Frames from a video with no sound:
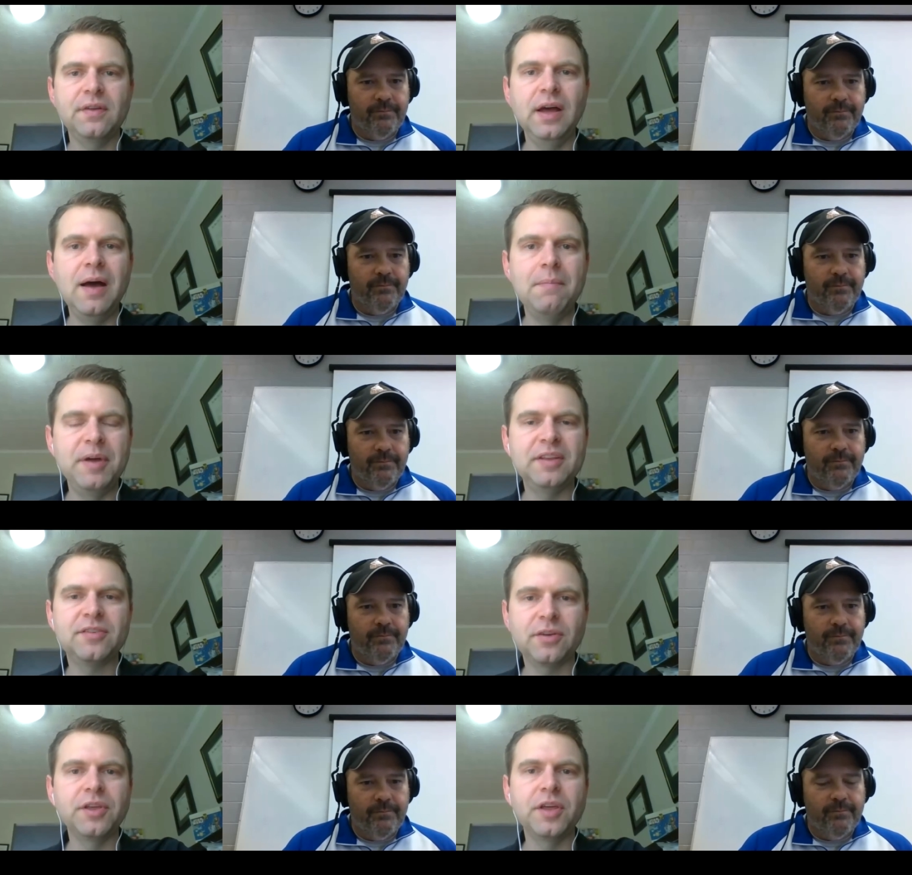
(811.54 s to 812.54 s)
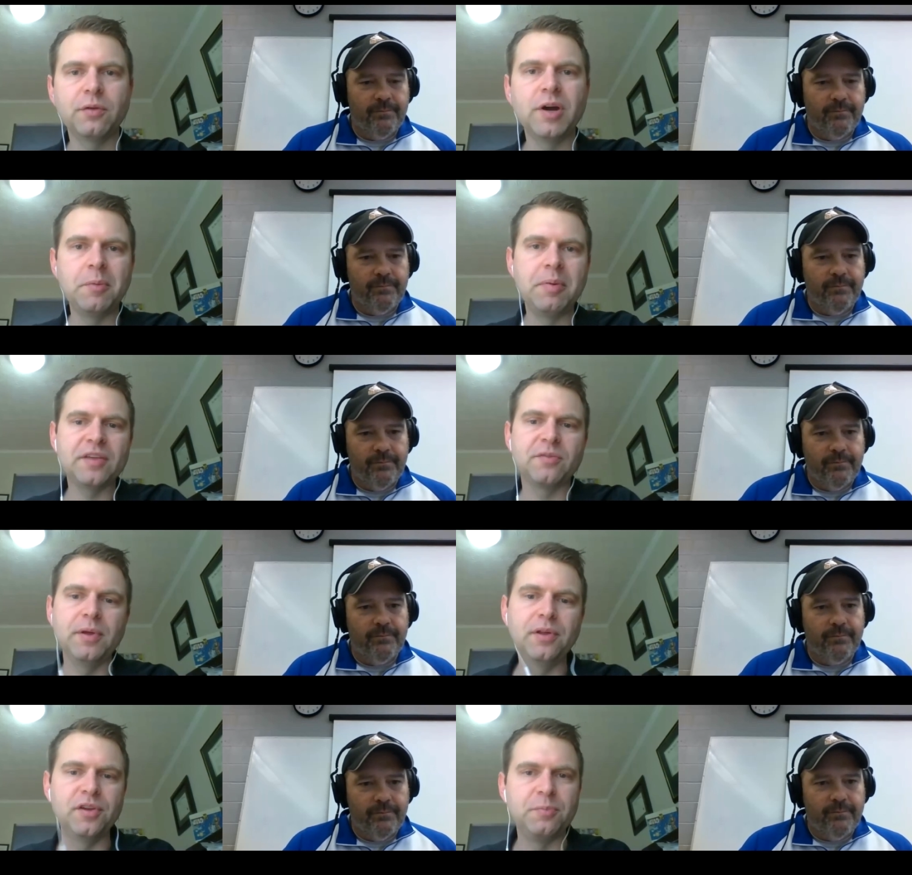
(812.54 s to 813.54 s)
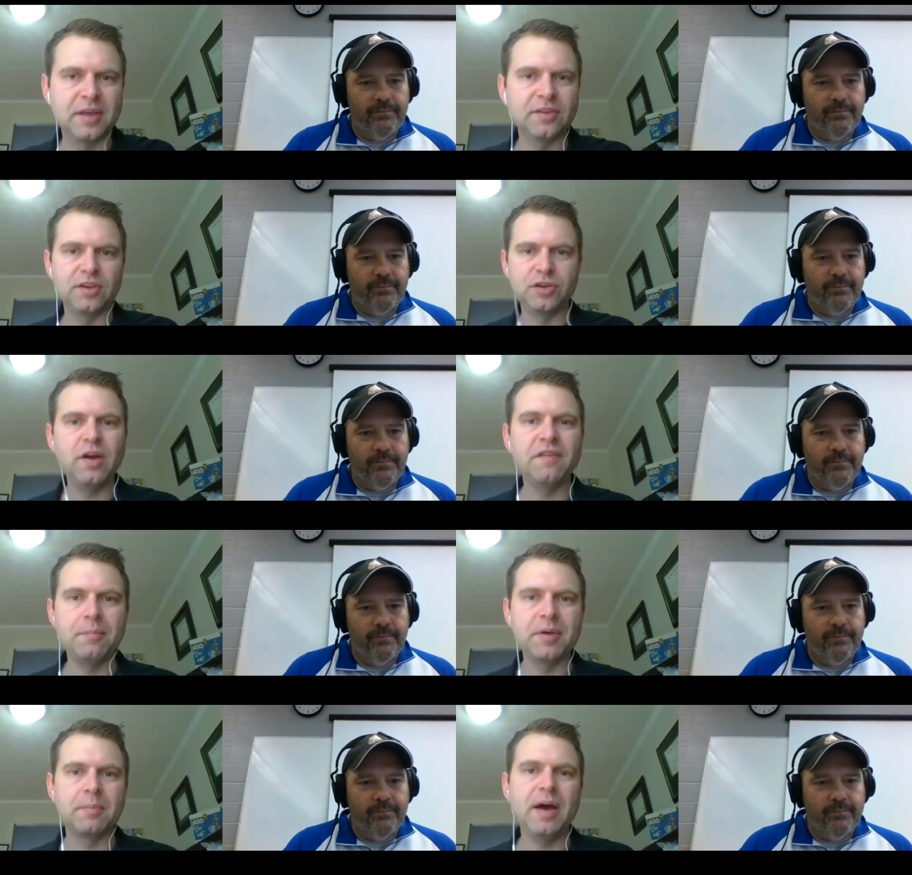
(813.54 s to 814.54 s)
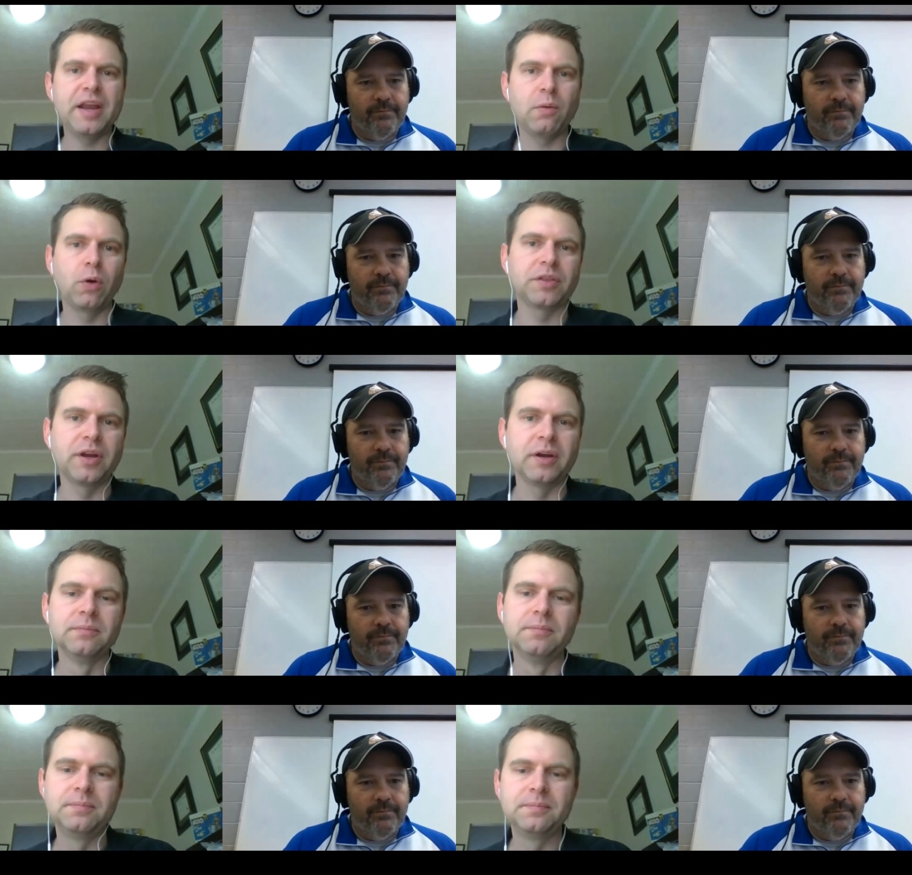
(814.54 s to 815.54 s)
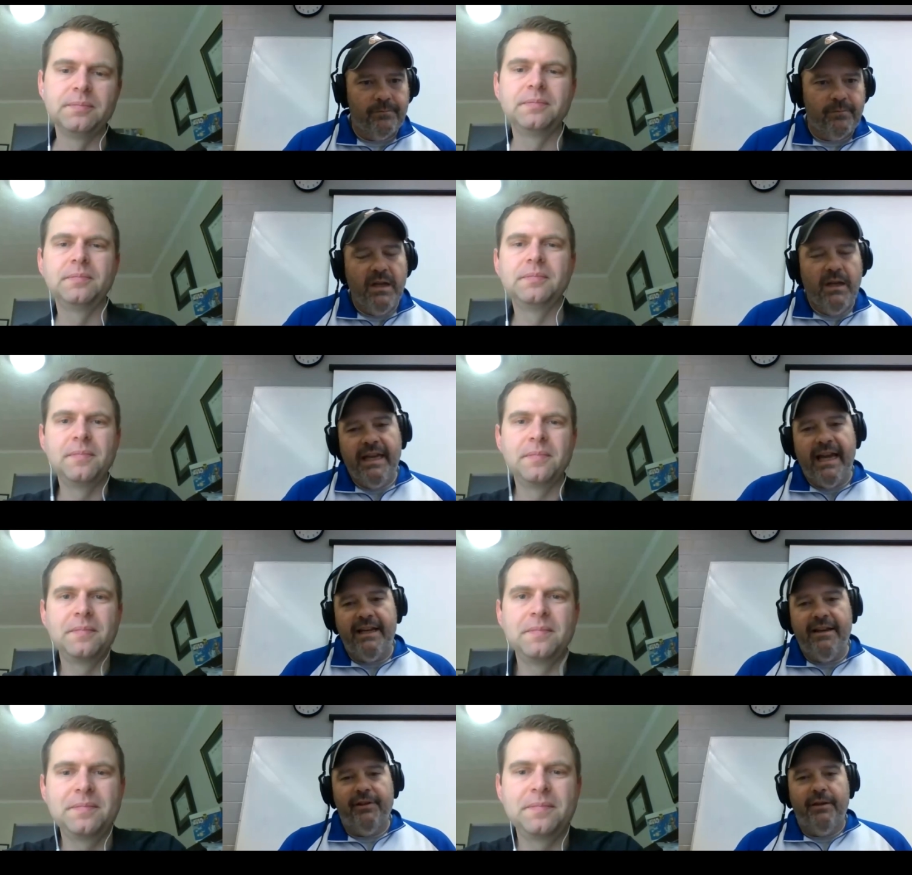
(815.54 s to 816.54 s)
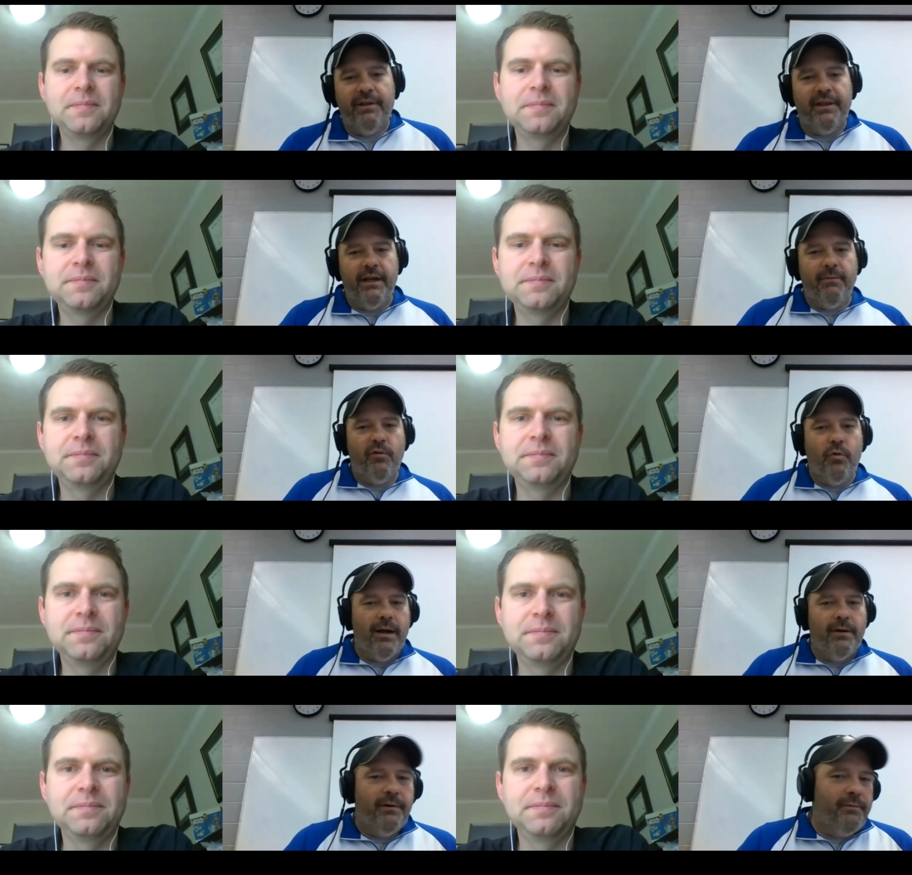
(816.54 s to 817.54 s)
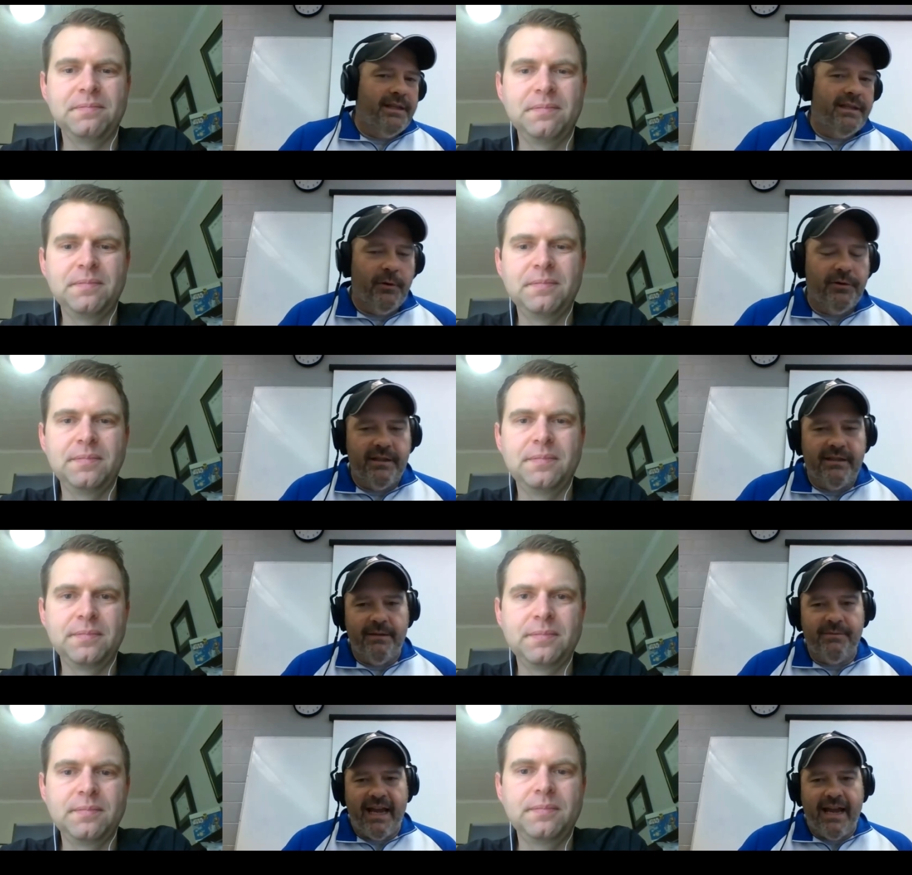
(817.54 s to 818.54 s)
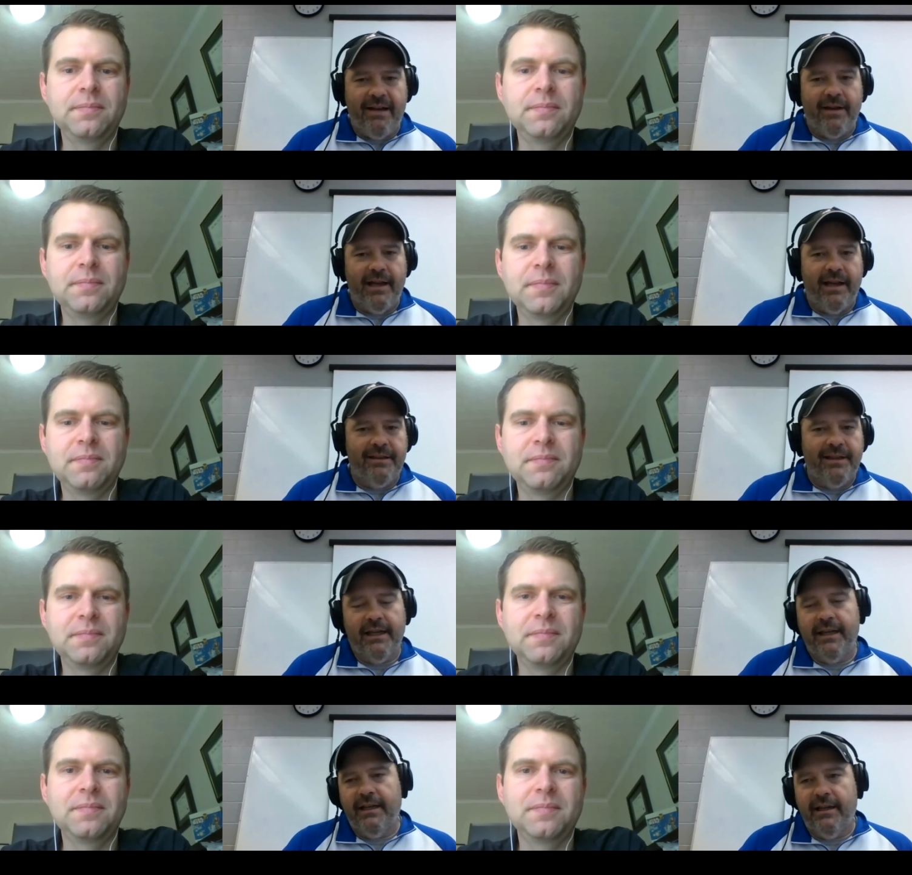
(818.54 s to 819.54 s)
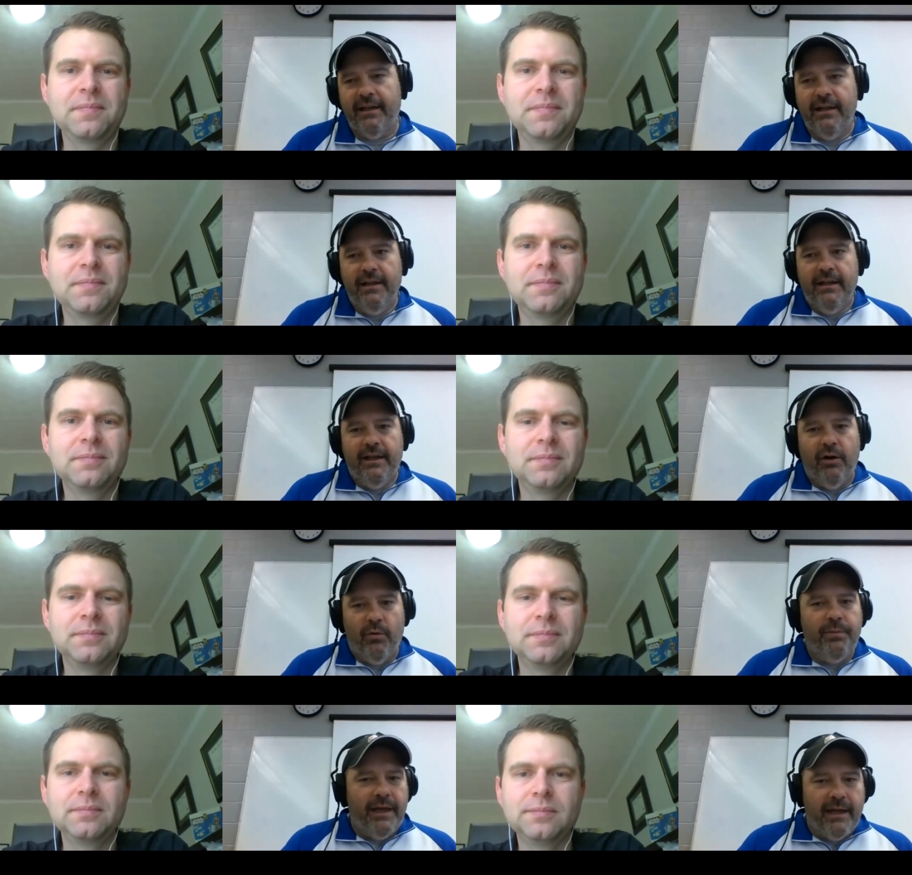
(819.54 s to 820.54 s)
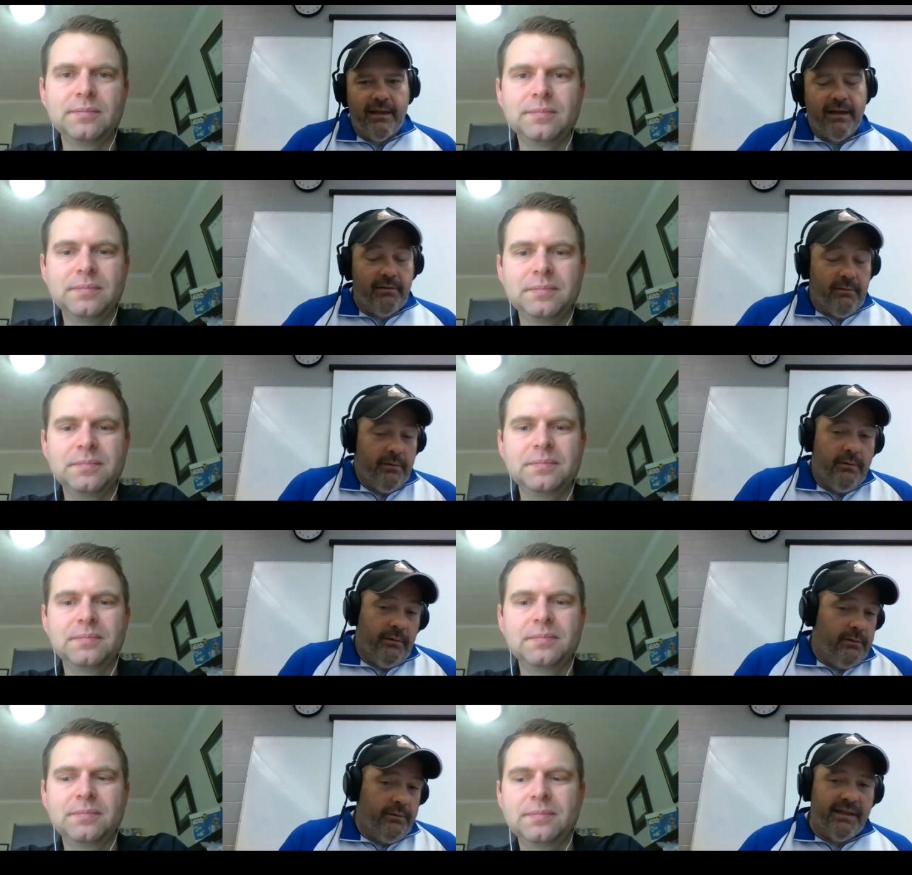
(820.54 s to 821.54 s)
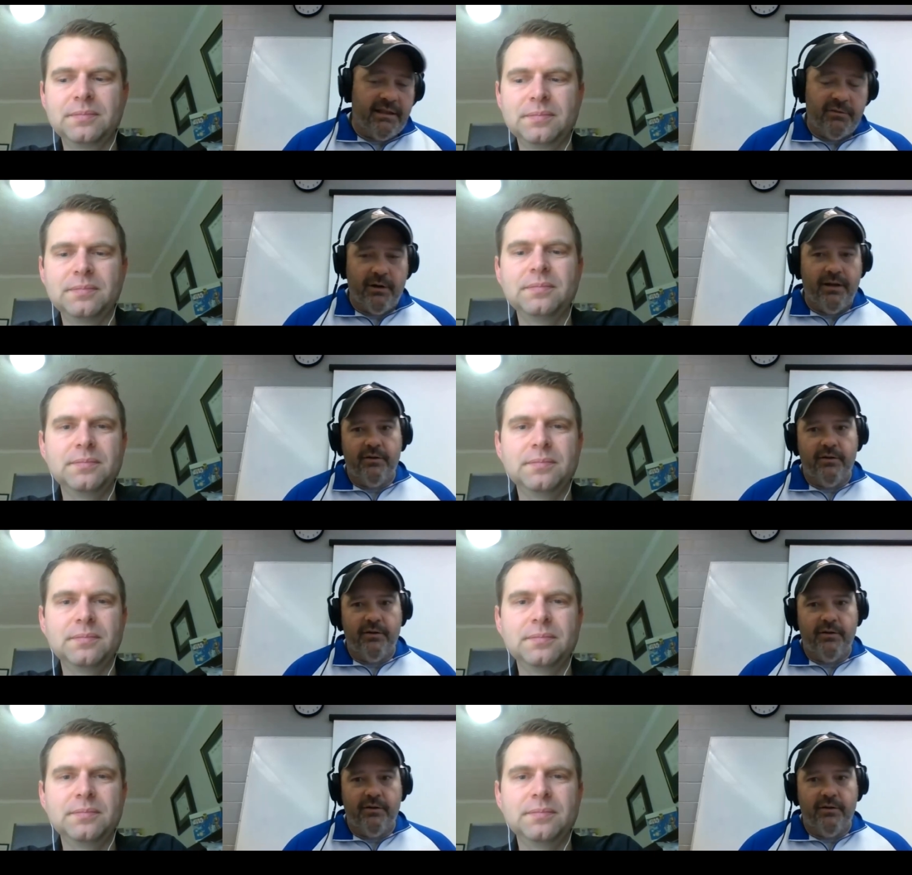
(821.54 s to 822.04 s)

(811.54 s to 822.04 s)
Speaker 1: um, but it's certainly in the realm of possibilities because they do have a big body of work there.
Speaker 2: Yeah, definitely. With the number of quad one wins both these teams have, I, I think, and you know, playing in the this is one of